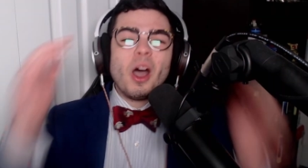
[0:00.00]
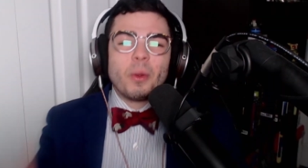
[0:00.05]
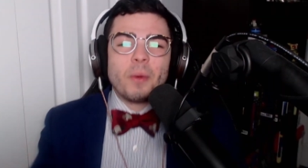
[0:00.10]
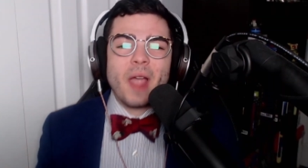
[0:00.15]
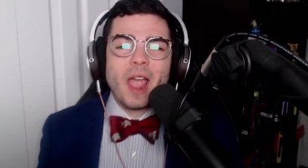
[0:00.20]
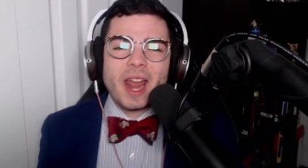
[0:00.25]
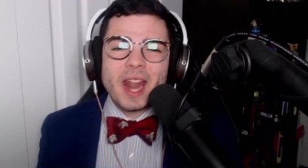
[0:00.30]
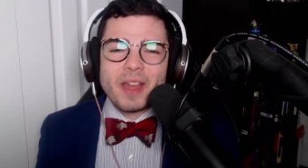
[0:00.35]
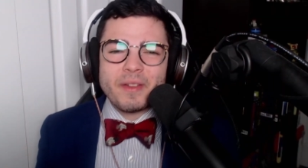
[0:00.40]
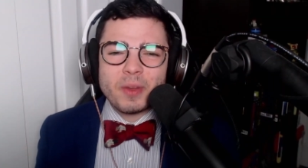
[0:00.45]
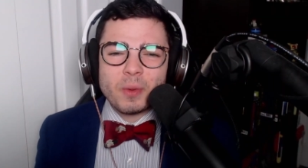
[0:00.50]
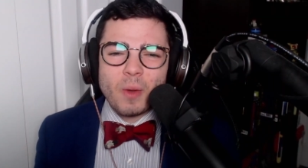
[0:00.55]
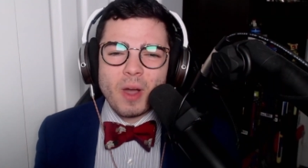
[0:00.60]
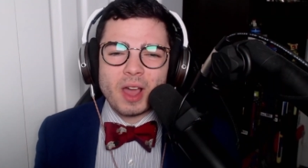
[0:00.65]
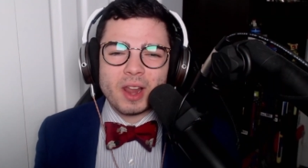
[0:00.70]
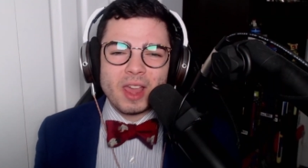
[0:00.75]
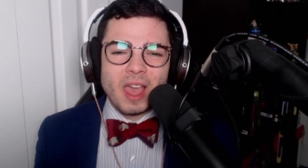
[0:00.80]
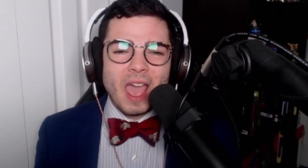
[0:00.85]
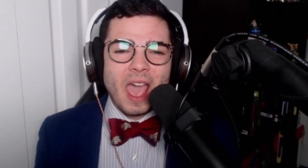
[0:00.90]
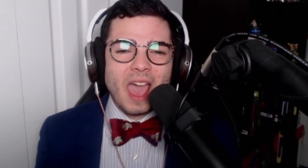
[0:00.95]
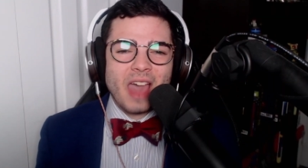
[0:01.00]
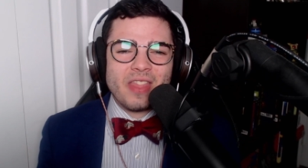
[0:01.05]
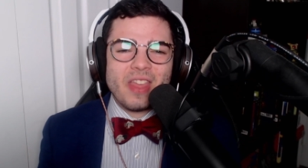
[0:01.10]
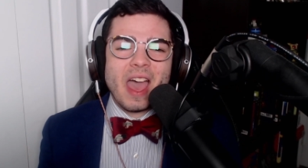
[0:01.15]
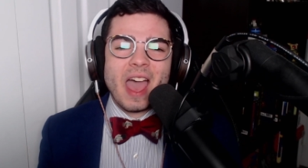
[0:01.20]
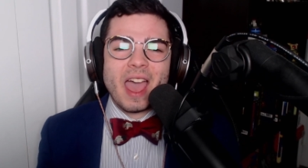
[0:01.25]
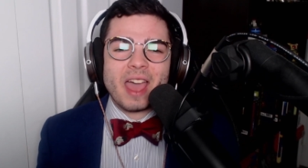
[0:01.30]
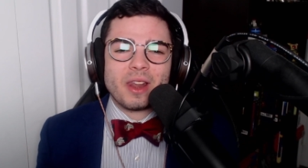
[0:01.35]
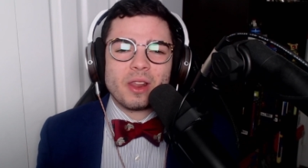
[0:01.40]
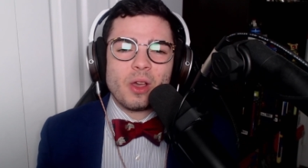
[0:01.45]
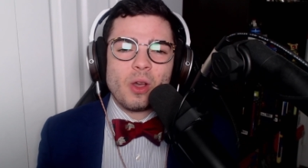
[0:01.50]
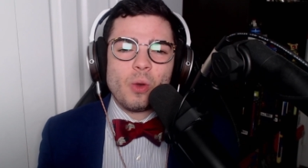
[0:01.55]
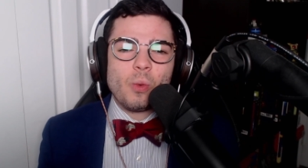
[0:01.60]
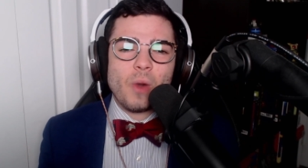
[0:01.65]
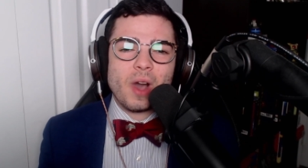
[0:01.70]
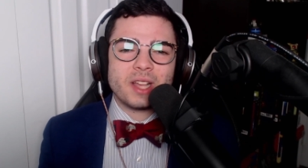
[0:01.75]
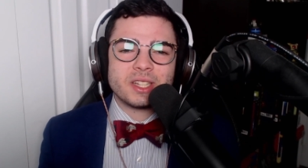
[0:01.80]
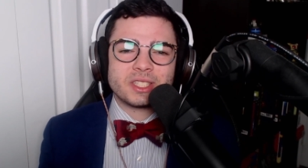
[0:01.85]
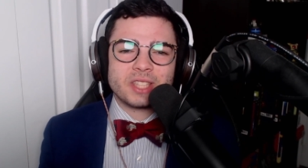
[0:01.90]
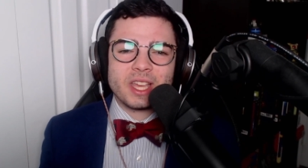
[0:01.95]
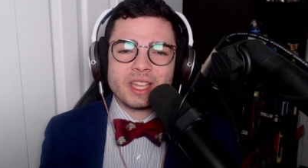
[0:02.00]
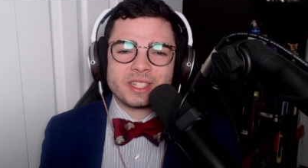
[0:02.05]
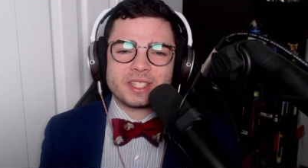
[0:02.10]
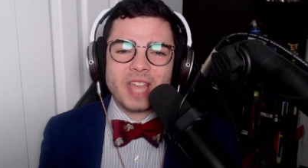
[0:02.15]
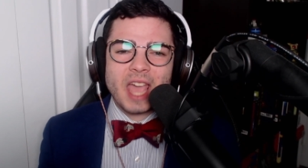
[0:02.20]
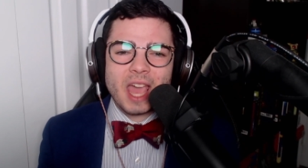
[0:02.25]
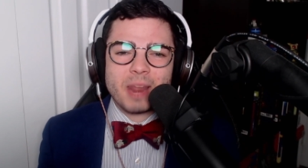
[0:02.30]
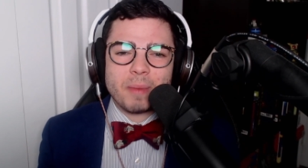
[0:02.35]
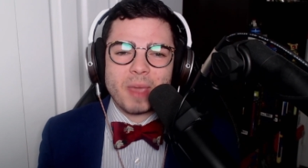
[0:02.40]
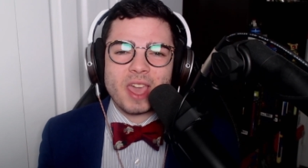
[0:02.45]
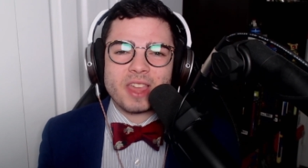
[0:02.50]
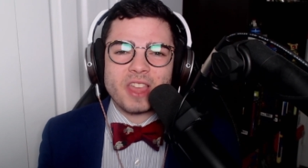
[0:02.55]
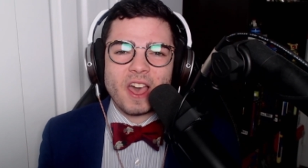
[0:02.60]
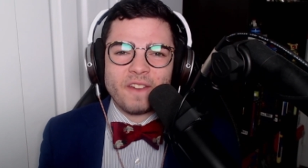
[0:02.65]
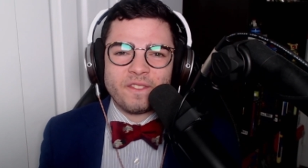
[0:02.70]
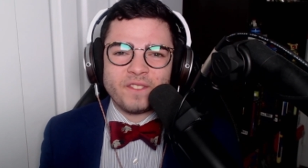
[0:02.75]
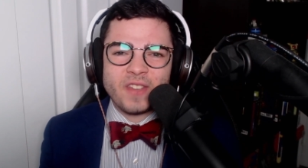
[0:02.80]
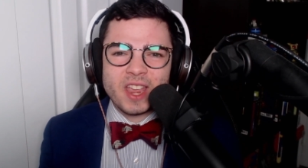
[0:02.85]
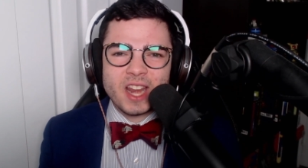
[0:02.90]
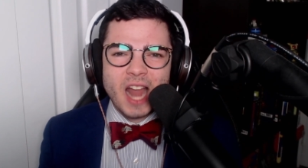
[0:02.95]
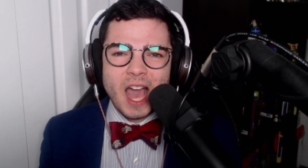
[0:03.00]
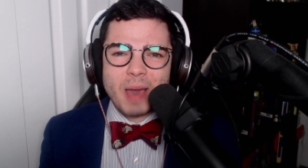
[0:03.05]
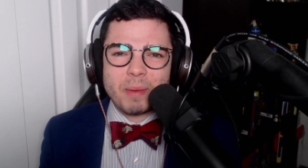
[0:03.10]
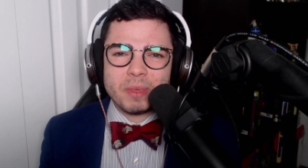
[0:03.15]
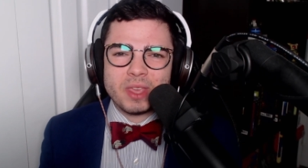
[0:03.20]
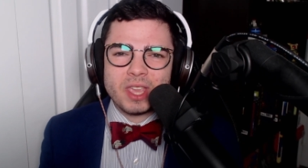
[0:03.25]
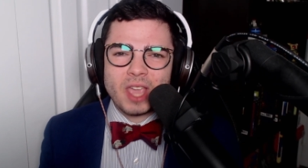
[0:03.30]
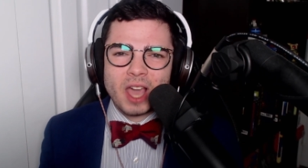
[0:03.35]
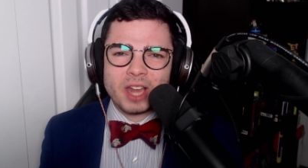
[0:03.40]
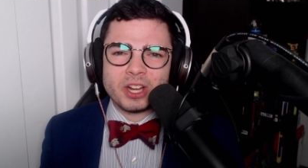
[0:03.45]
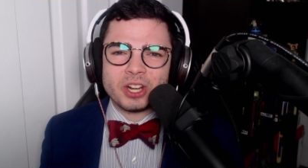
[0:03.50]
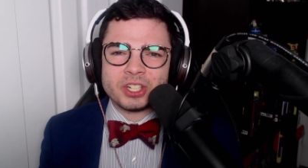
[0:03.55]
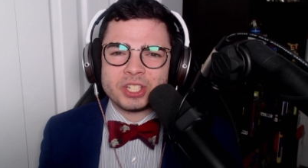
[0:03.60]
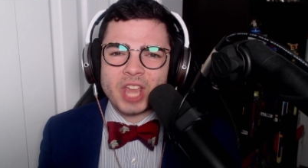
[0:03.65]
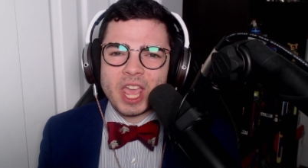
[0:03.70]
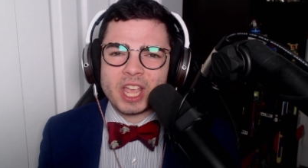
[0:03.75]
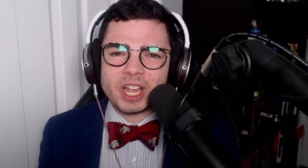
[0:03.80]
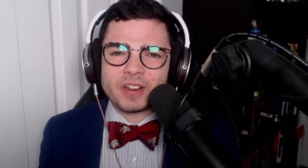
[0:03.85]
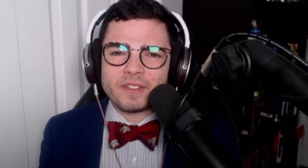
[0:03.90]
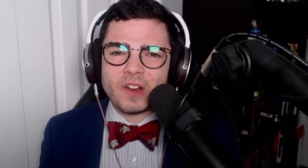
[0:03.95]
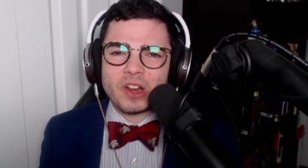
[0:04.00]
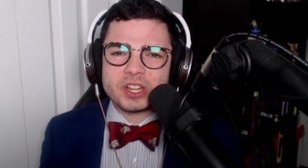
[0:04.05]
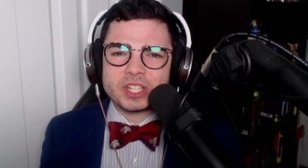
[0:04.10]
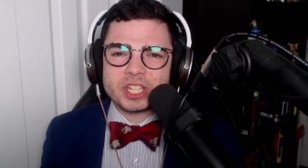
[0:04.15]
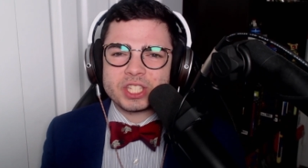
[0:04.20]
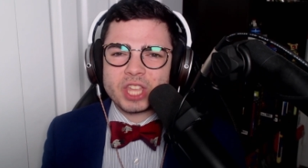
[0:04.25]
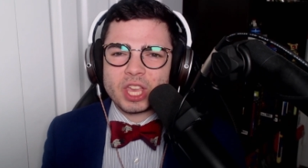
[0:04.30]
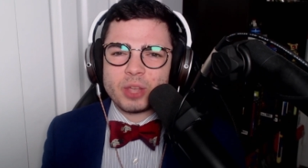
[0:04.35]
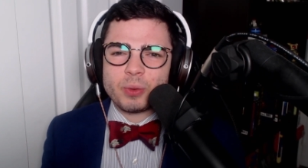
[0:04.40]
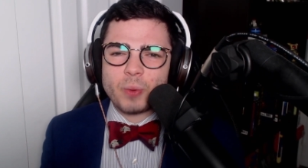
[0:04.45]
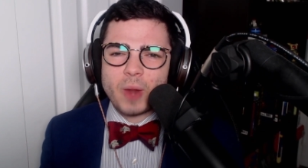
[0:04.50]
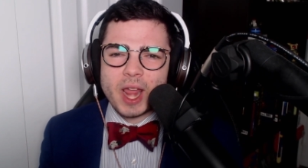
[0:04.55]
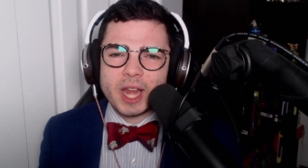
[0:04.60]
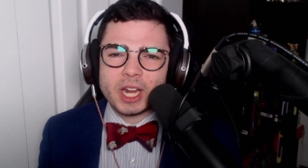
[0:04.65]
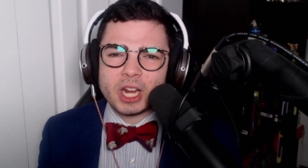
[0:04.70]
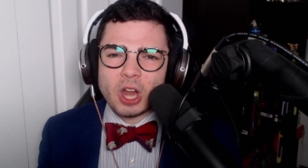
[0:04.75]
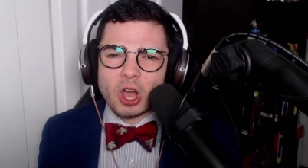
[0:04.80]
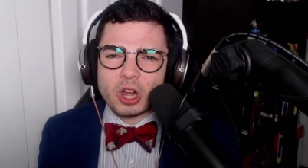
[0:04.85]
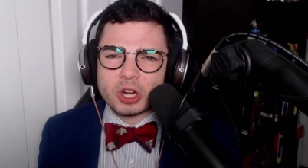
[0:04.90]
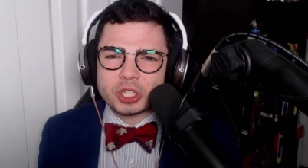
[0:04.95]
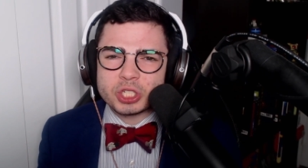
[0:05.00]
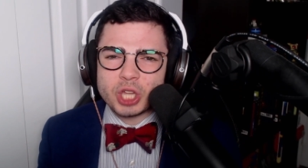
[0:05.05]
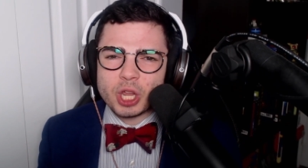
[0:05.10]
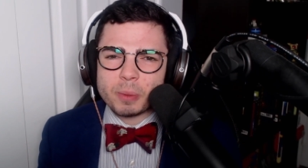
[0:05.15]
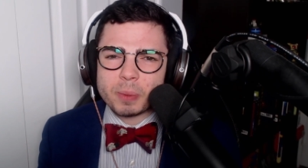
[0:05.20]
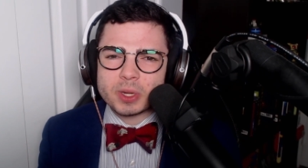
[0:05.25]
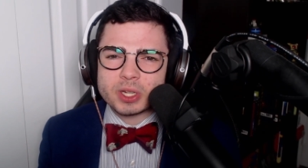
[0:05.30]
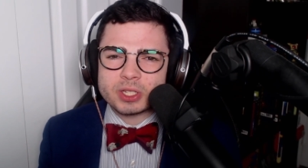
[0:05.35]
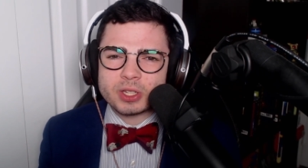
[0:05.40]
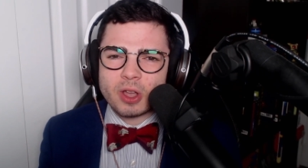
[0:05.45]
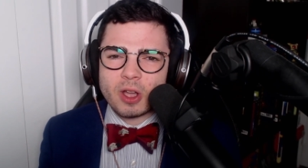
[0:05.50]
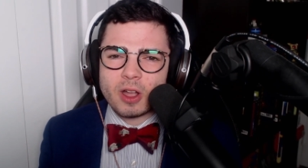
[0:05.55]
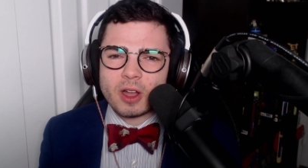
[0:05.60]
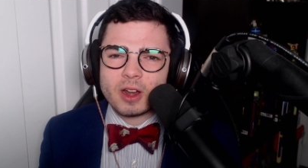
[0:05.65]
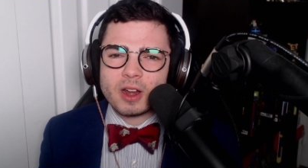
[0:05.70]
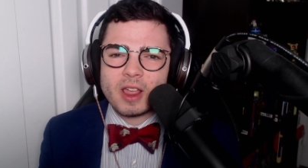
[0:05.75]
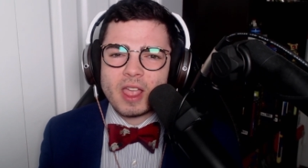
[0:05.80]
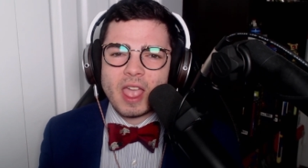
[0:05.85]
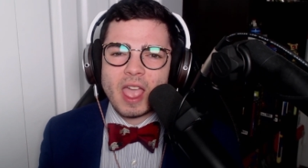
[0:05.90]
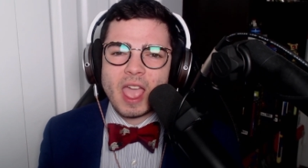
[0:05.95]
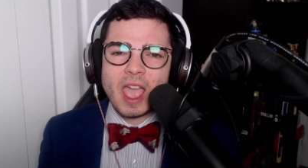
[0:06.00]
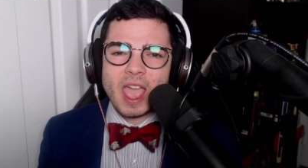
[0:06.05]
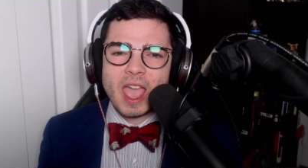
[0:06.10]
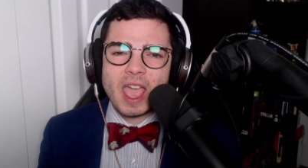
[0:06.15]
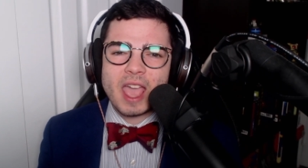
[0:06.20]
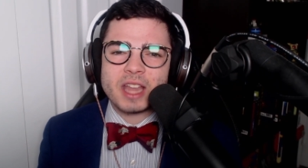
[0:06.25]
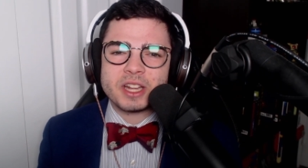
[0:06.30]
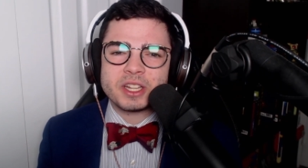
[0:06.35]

right, everyone. And that was the dead man, the Phenom, The Undertaker versus the Rated R Superstar, Edge